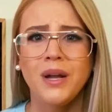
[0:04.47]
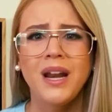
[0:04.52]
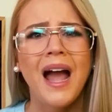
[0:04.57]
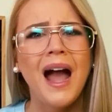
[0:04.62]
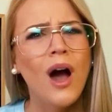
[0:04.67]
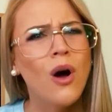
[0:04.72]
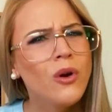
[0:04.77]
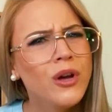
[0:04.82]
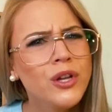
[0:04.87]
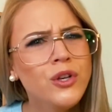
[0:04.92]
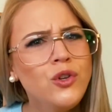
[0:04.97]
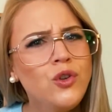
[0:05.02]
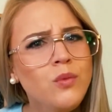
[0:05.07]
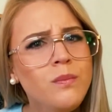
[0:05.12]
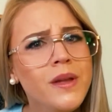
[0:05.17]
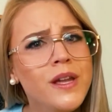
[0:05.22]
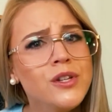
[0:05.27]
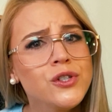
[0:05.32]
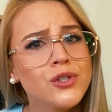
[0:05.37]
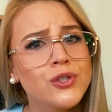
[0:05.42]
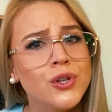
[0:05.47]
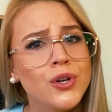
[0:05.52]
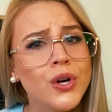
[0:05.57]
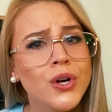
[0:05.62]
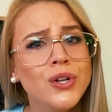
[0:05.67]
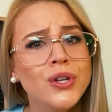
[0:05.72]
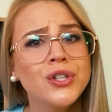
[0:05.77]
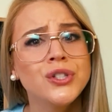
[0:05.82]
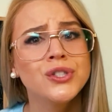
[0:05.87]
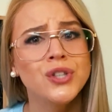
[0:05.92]
But how can you make sure
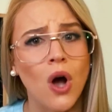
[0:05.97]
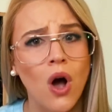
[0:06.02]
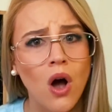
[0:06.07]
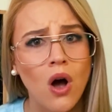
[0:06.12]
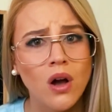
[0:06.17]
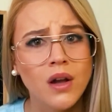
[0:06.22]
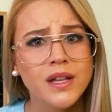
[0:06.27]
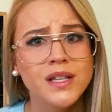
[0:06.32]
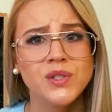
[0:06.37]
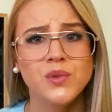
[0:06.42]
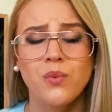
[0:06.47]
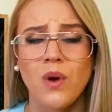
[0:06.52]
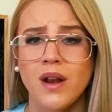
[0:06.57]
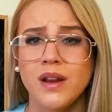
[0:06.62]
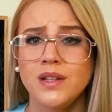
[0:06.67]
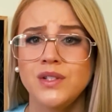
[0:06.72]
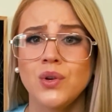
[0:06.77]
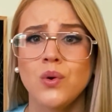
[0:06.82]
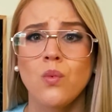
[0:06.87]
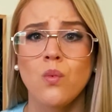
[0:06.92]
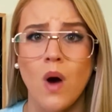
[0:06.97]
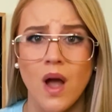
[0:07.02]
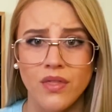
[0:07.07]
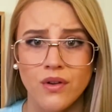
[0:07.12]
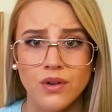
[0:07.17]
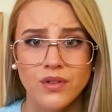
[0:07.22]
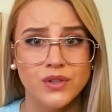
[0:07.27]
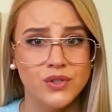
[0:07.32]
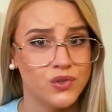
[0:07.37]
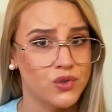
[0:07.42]
your dog is ready to
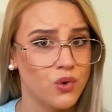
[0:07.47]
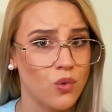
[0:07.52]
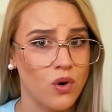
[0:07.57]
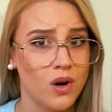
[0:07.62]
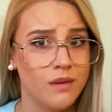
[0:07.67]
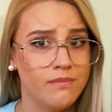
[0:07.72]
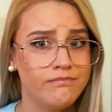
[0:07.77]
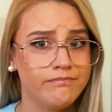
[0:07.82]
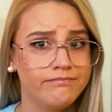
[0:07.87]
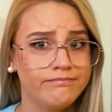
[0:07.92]
weather the storm?